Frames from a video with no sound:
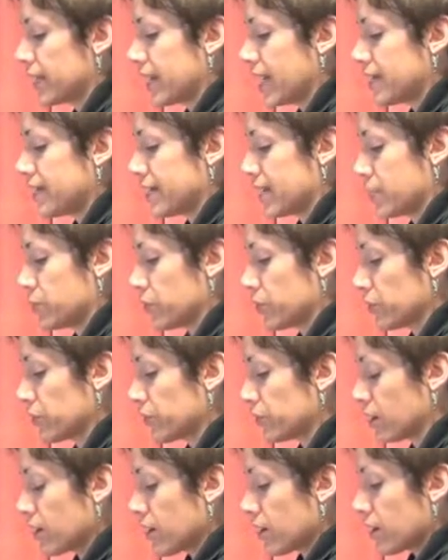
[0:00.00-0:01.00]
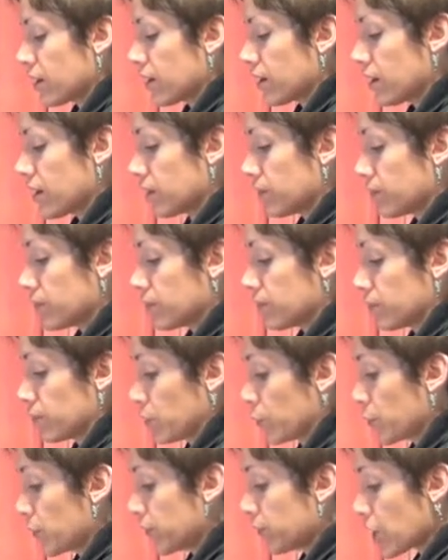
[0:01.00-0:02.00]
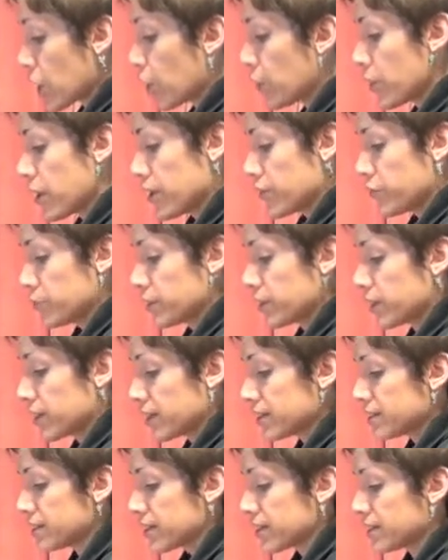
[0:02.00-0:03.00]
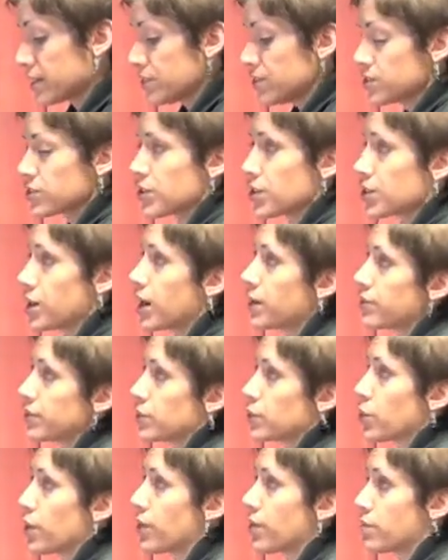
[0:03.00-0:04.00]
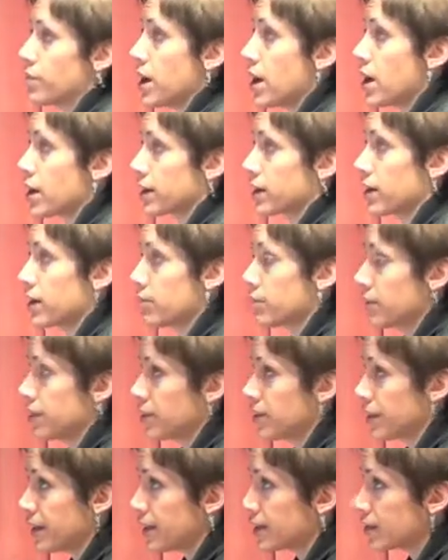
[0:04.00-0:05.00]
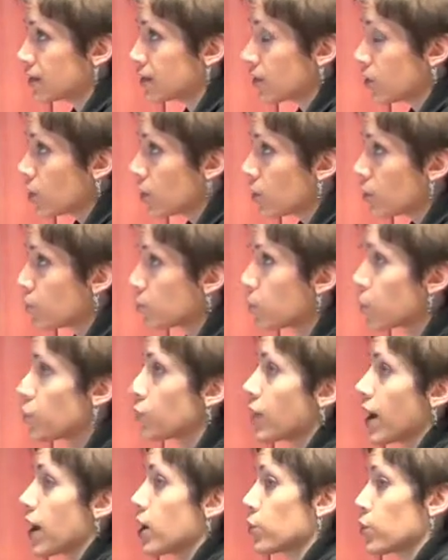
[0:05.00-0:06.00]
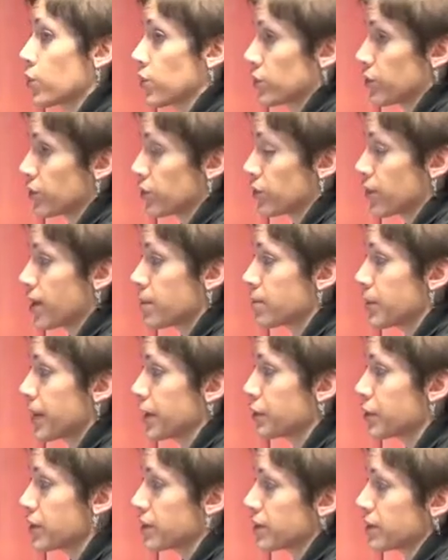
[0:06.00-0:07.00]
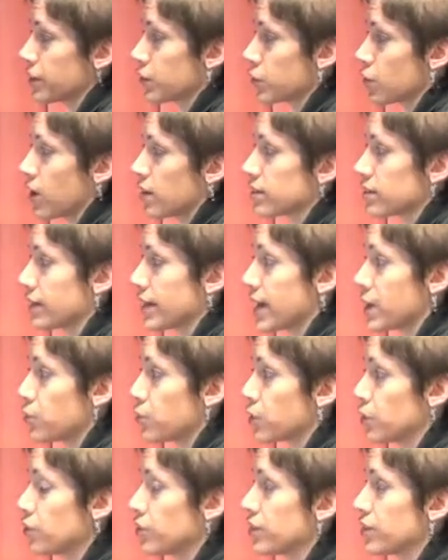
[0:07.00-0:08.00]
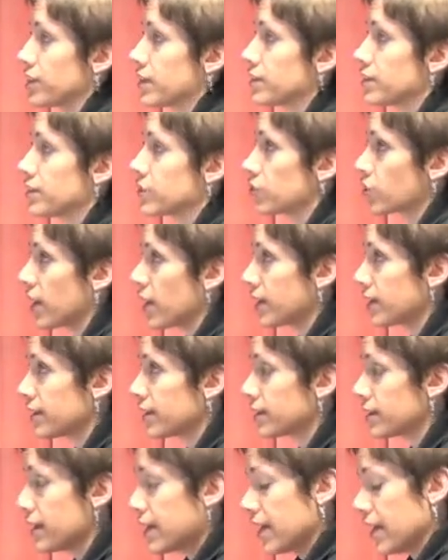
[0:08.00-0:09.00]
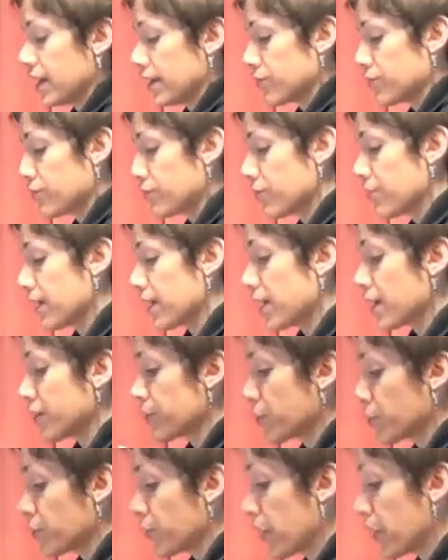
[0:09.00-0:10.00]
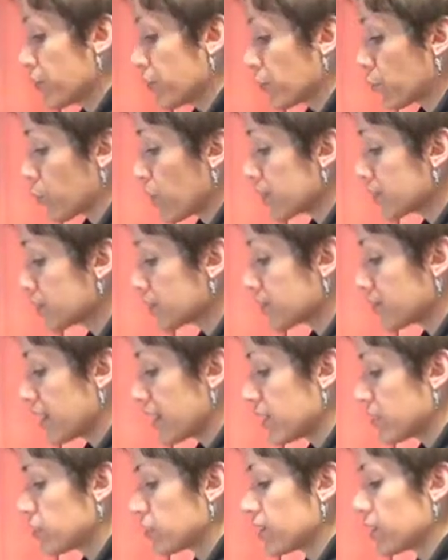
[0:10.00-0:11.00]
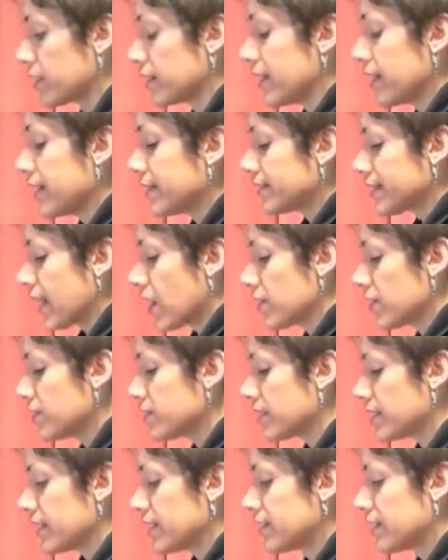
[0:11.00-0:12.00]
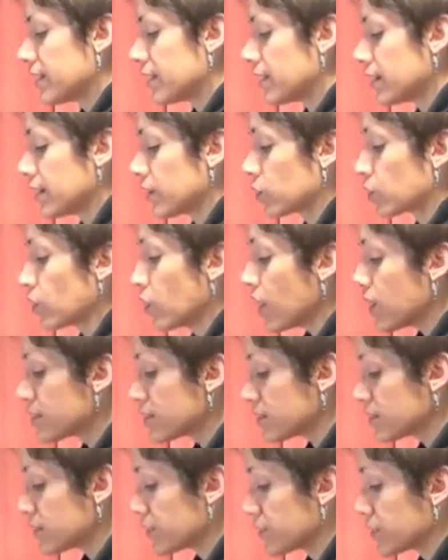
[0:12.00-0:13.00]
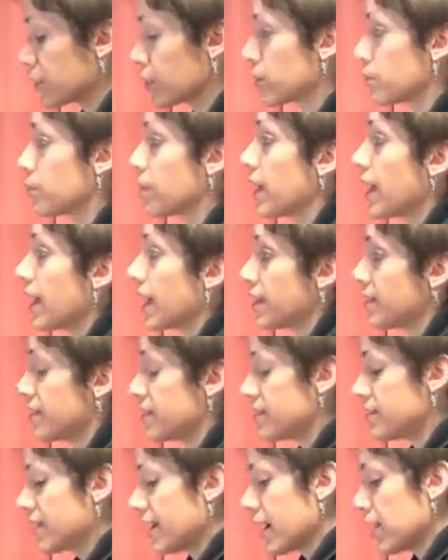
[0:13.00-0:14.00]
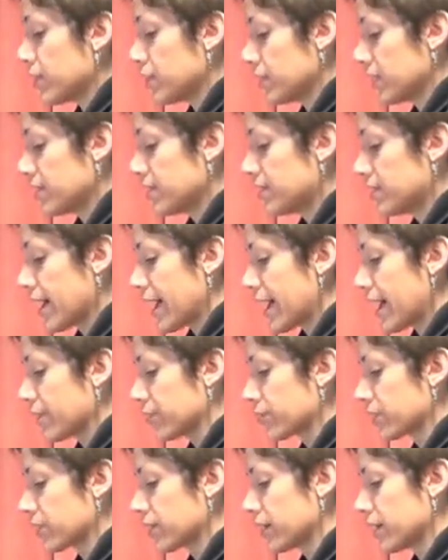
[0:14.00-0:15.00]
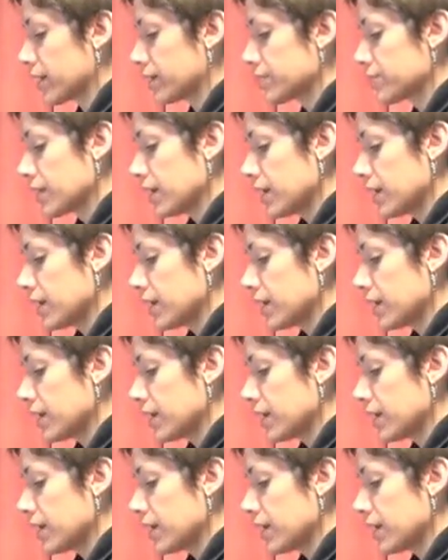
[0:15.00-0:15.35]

land animals that we know of, because they did start off in North America, but then move outwards. So they migrated across land bridges into China, and from there throughout the west of Asia, down into India, across into Europe, and then down into Africa.